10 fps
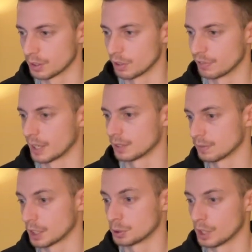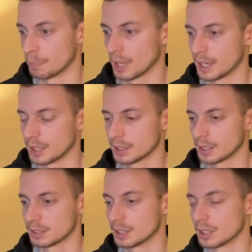of like actually applying
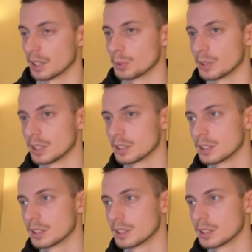and doing,